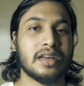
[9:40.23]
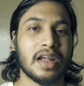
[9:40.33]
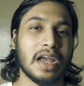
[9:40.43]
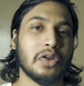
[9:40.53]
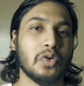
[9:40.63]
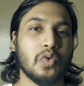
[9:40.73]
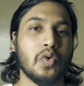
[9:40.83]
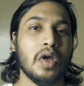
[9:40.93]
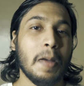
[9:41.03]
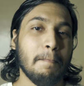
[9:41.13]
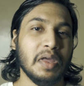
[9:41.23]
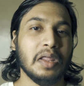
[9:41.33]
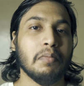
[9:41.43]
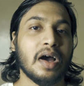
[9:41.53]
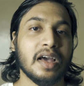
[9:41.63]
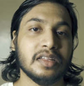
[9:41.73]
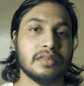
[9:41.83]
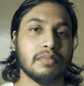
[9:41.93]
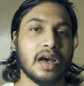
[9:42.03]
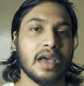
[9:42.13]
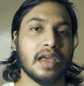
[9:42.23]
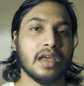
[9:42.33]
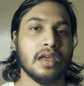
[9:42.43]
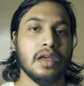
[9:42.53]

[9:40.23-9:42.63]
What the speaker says: try to minimize my